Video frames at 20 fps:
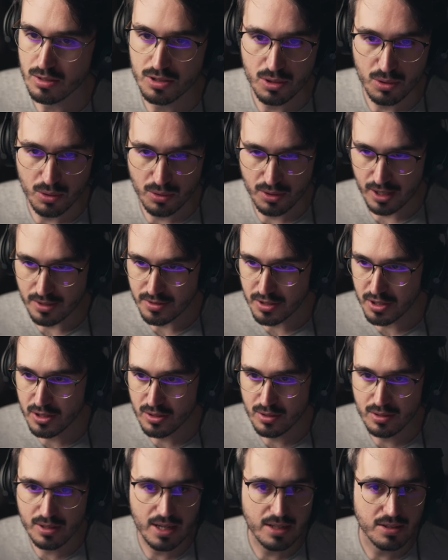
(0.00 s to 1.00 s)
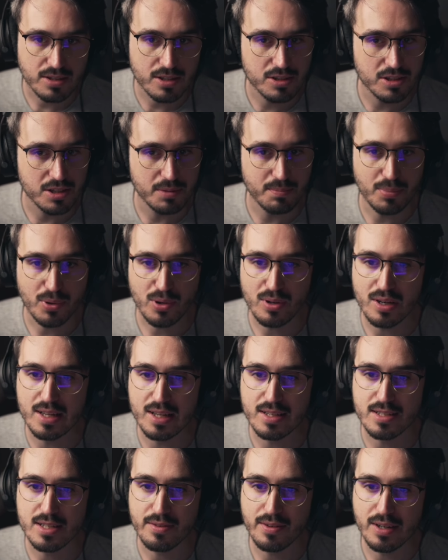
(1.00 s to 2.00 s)
So there you go, nice and simple.
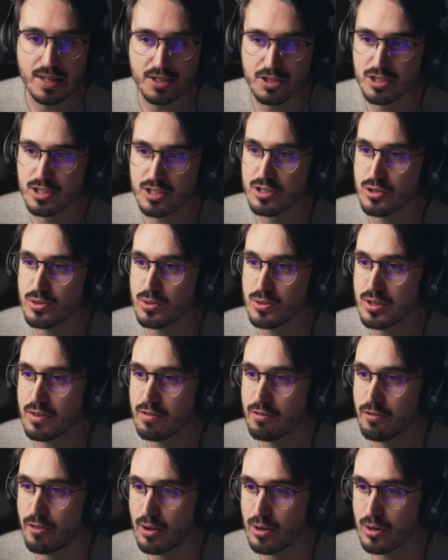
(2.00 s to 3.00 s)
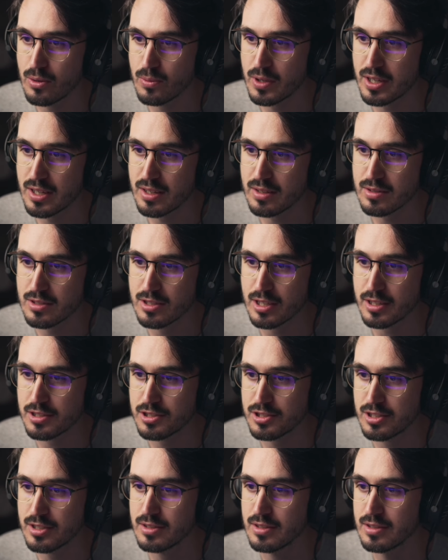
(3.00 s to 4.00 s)
Let's have a listen to the following
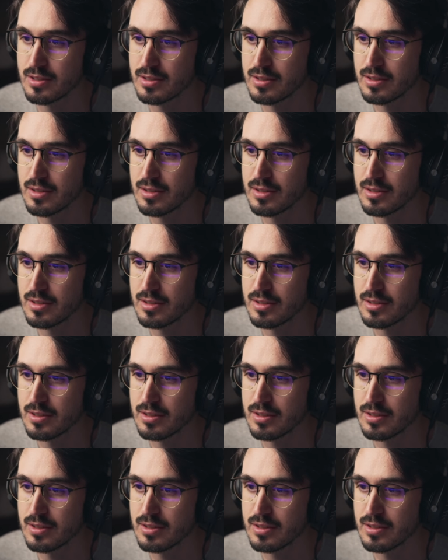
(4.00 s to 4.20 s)
section.